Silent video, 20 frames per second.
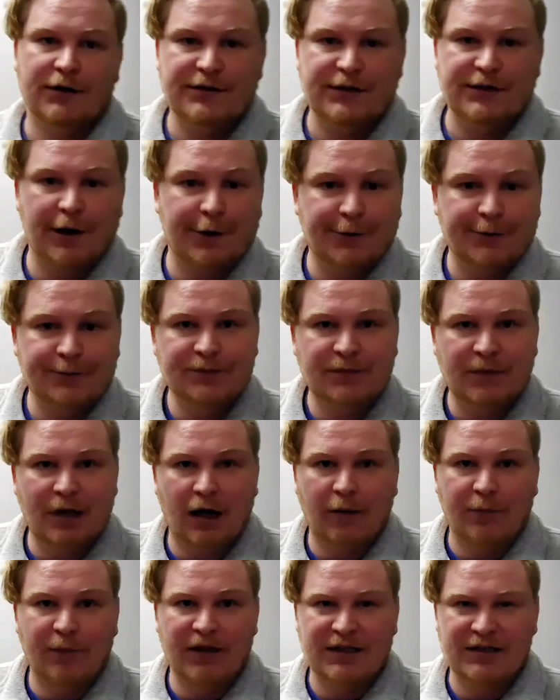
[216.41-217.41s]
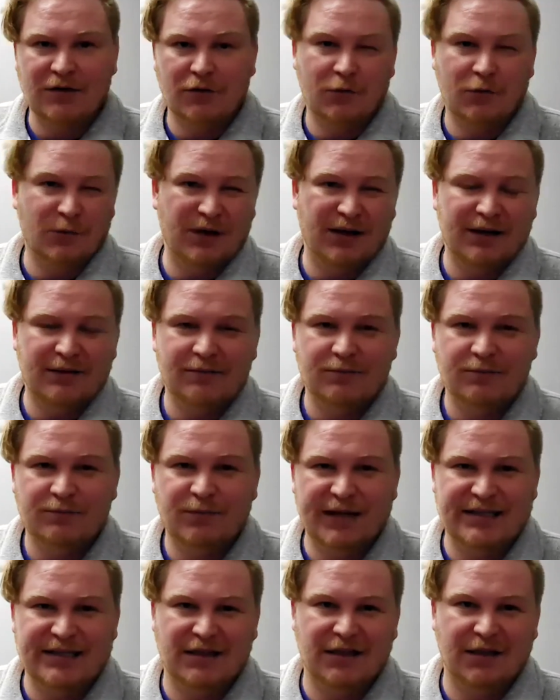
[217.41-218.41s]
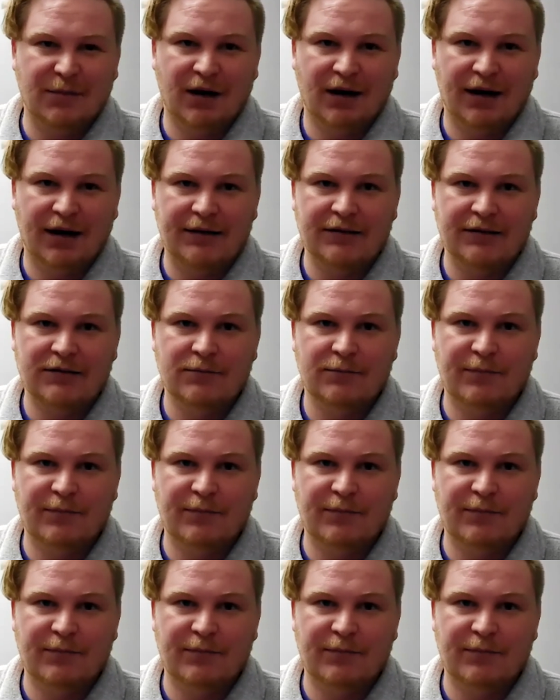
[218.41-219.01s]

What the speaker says: So that's a little bit, basically my